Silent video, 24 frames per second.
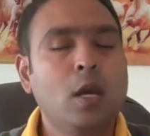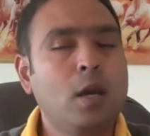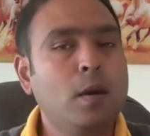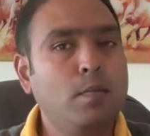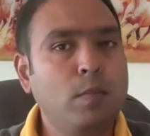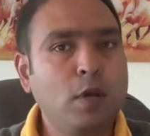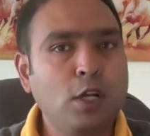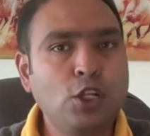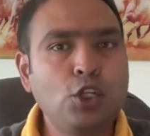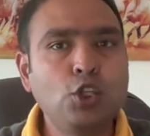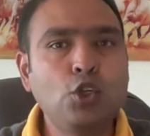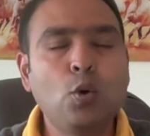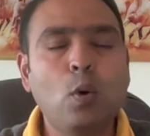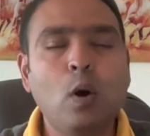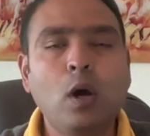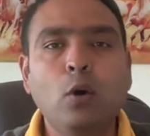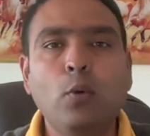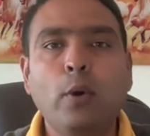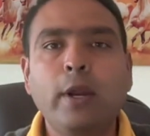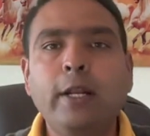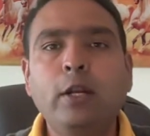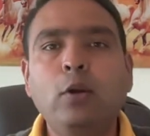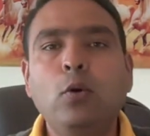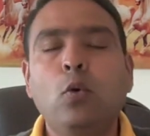Means you are
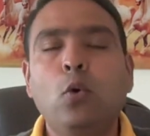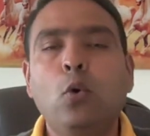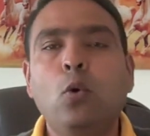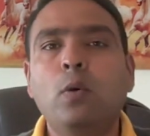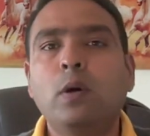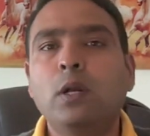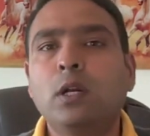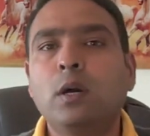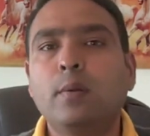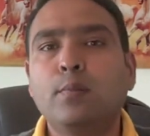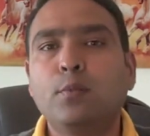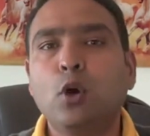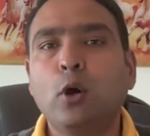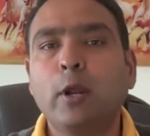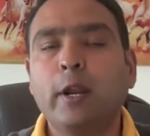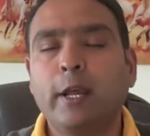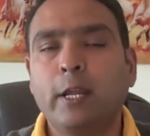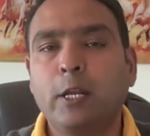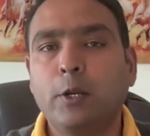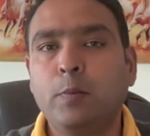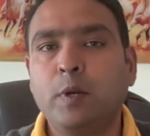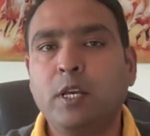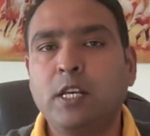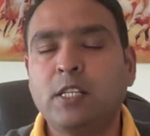going to overcome your
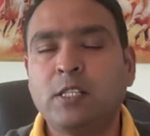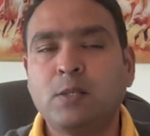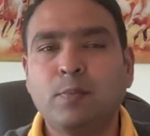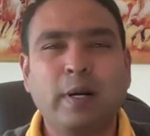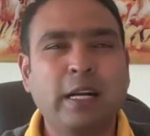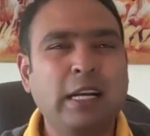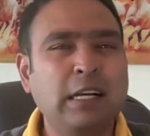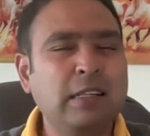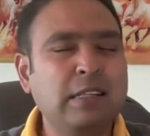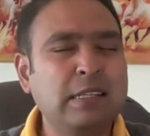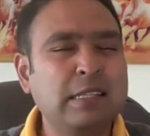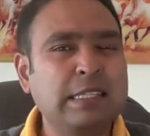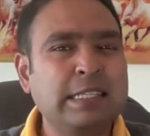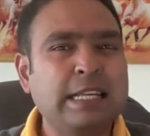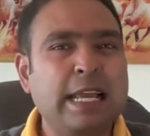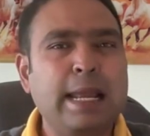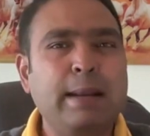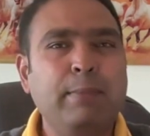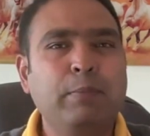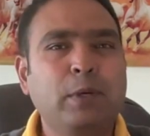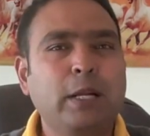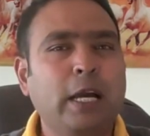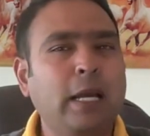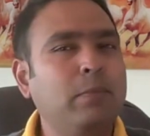enemies. But at the
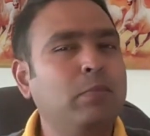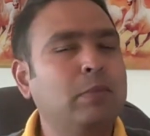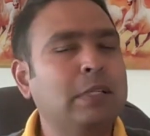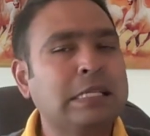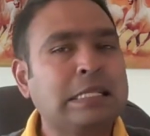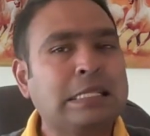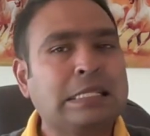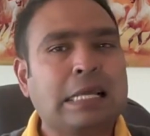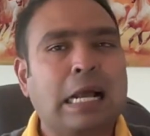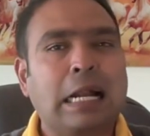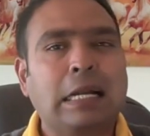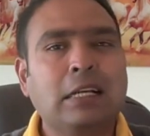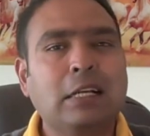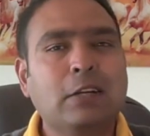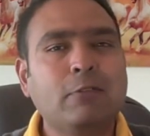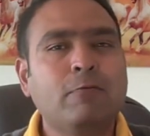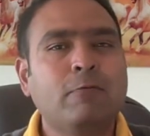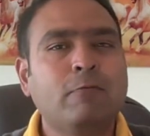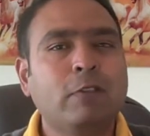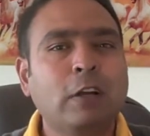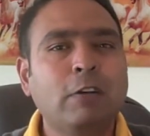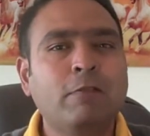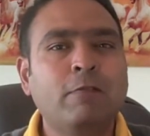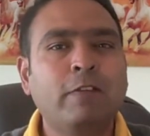same time, this Saturn
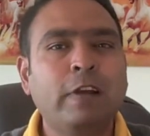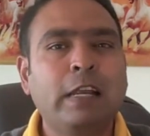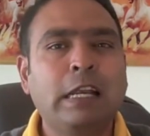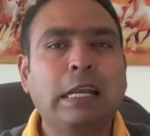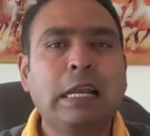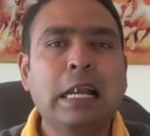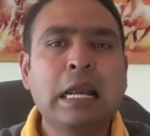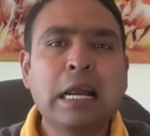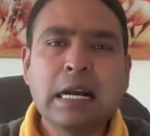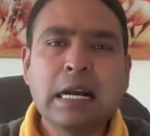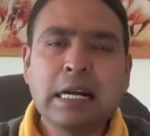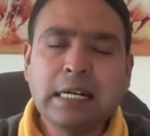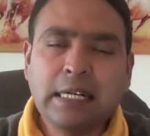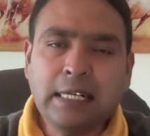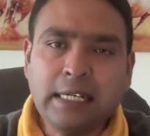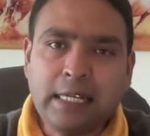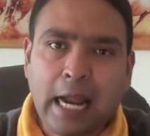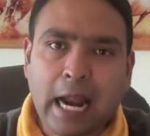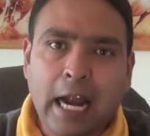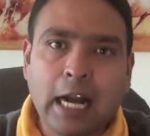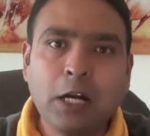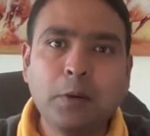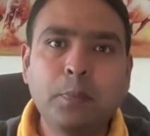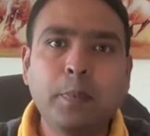will feel
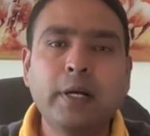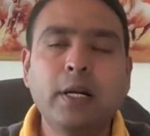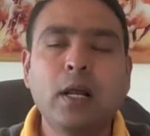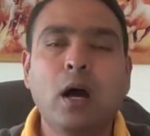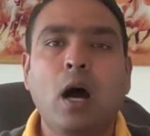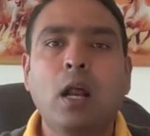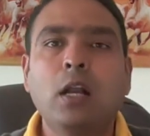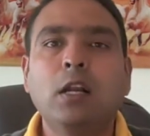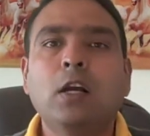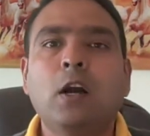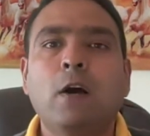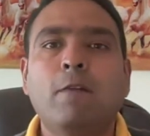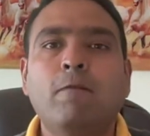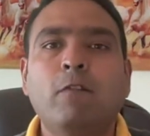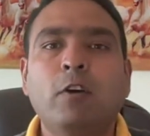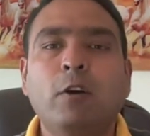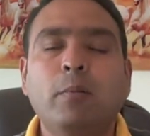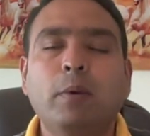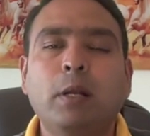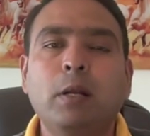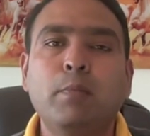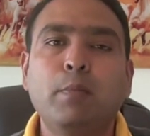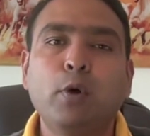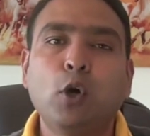tad bit
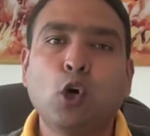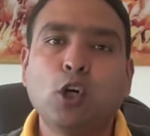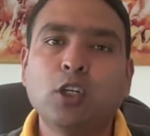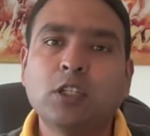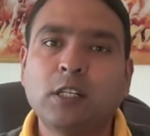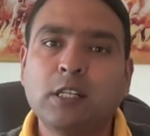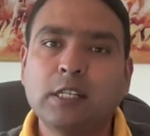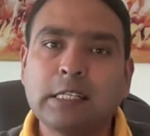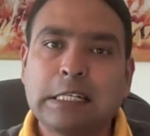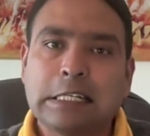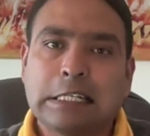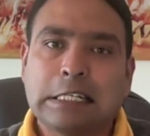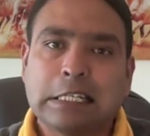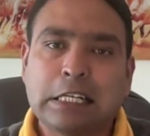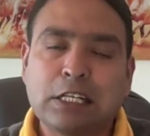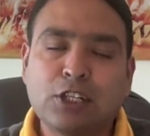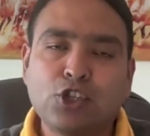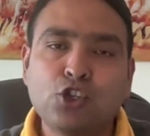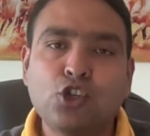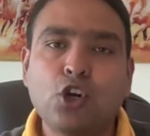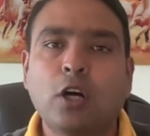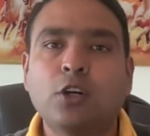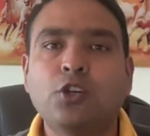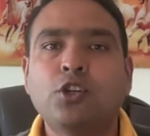uncomfortable because it is in
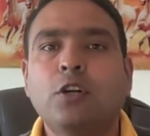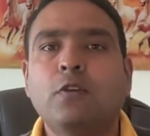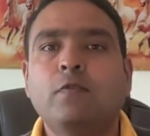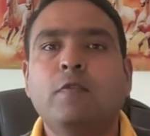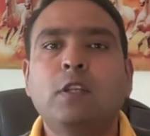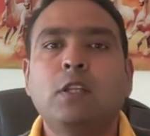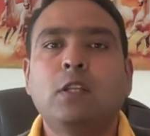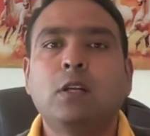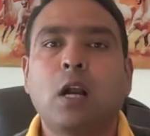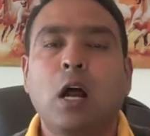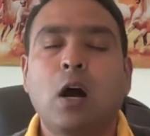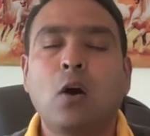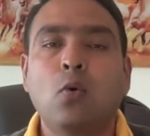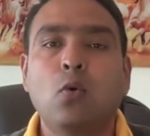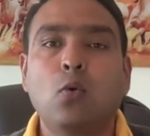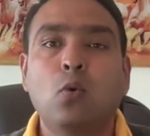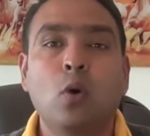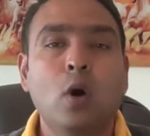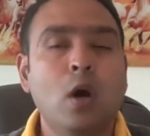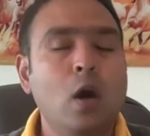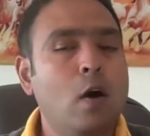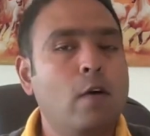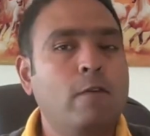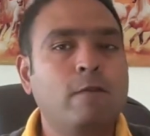conjunction with Rahu.
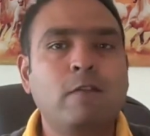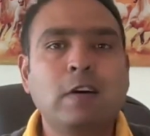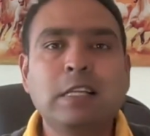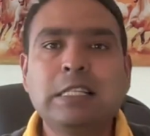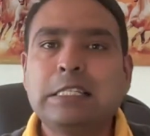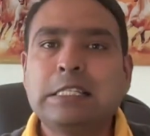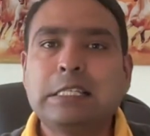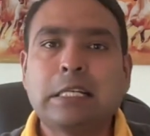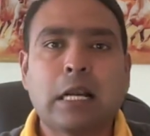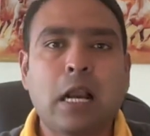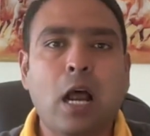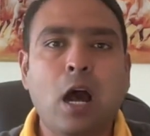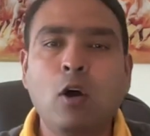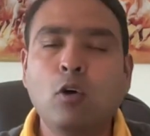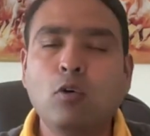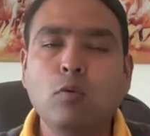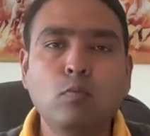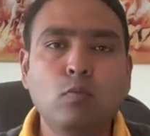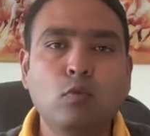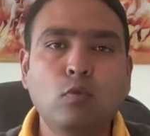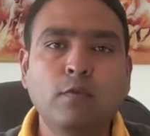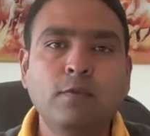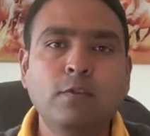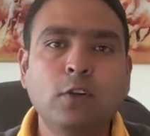Once Rahu
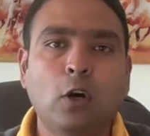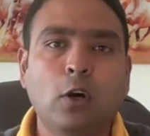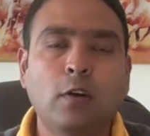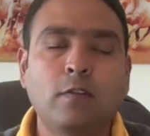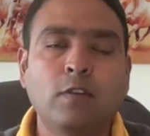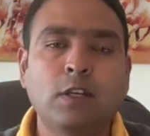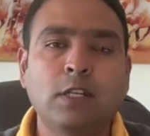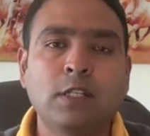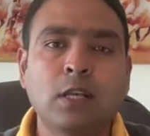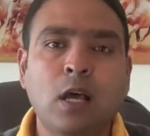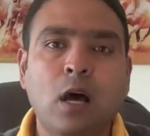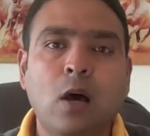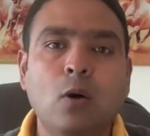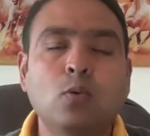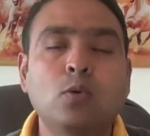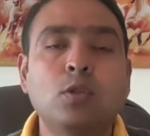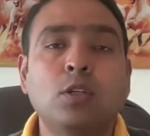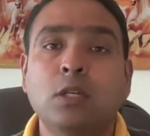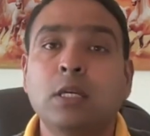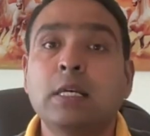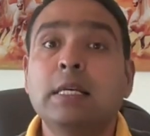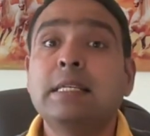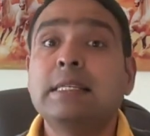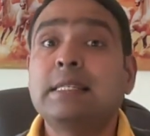moves out of this house,
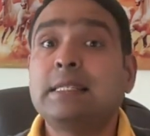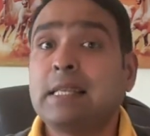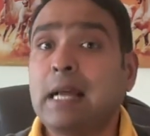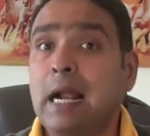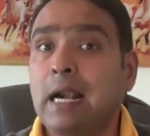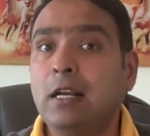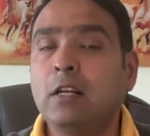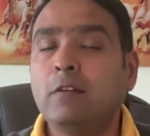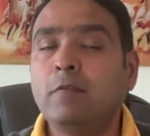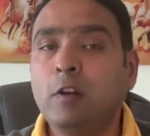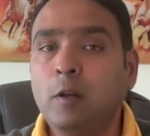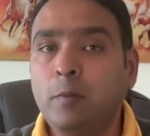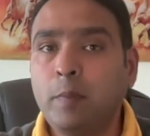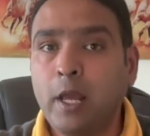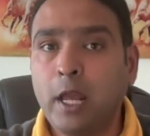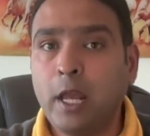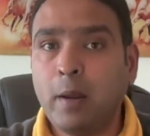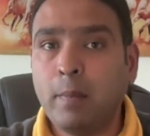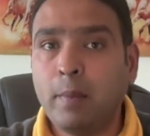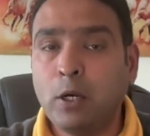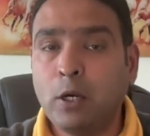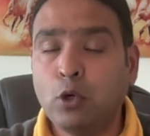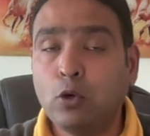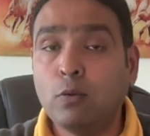Saturn will be
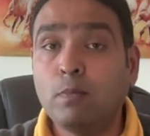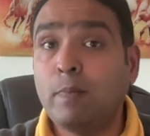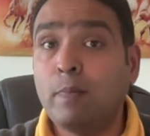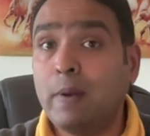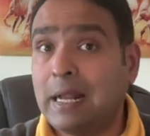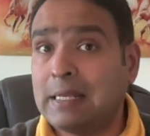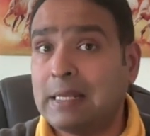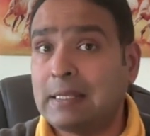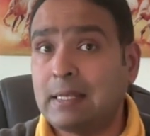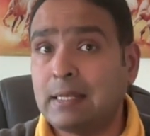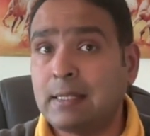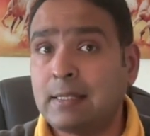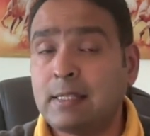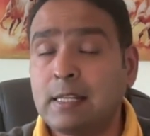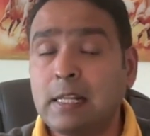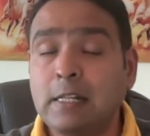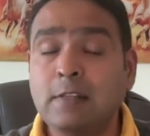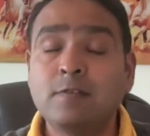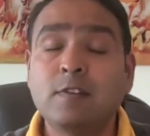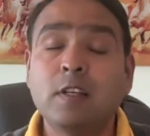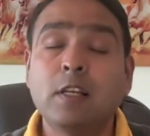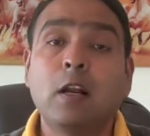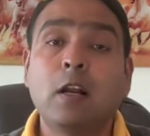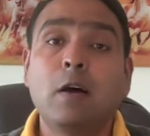able to bless
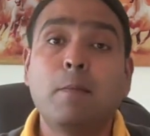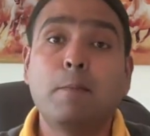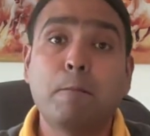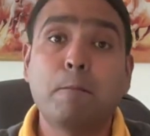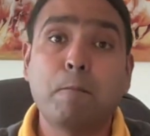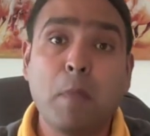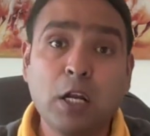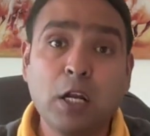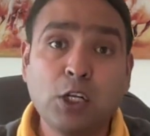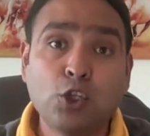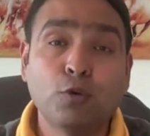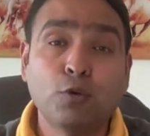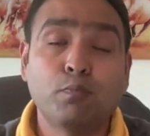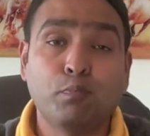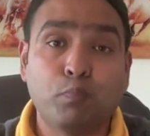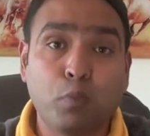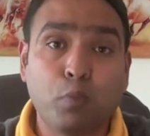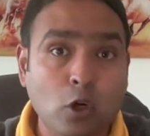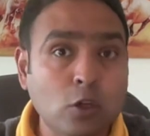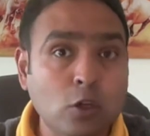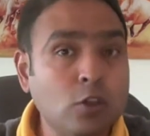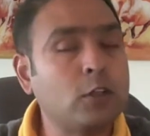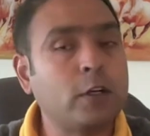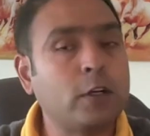itself in a much
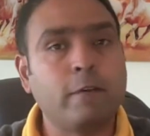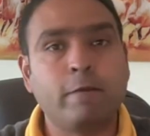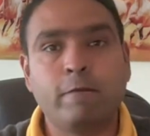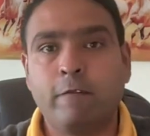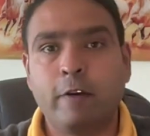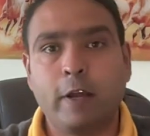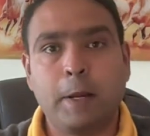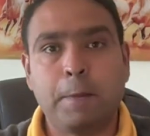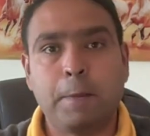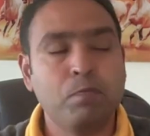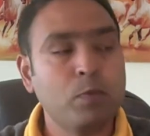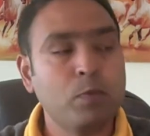positive way.